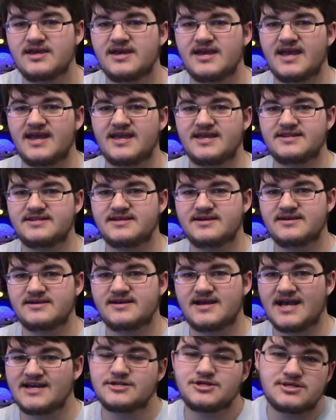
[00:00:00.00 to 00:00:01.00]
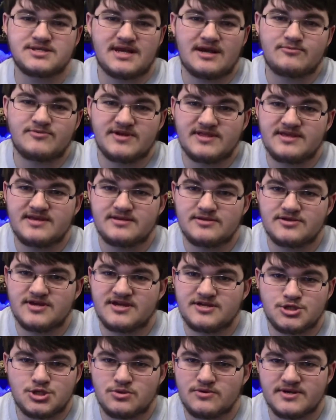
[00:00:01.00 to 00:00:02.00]
And I really
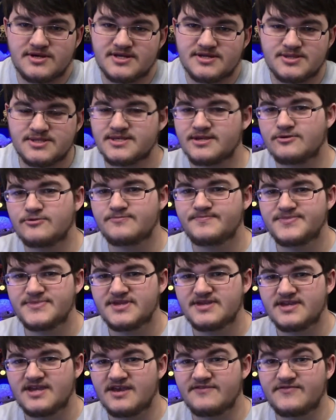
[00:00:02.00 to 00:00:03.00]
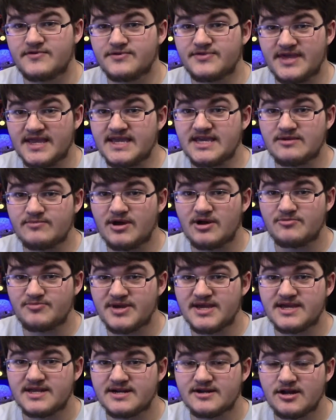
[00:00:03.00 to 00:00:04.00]
enjoyed it. So if you're thinking about
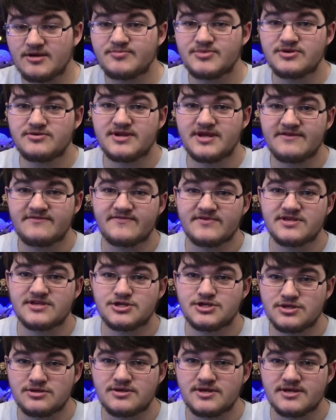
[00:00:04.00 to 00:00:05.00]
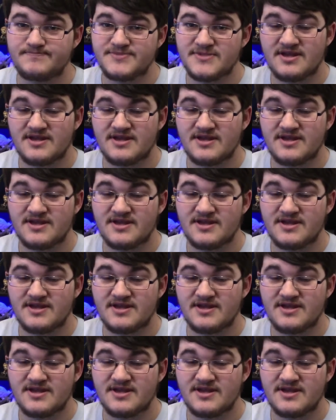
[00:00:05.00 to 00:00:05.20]
picking it up, you definitely should.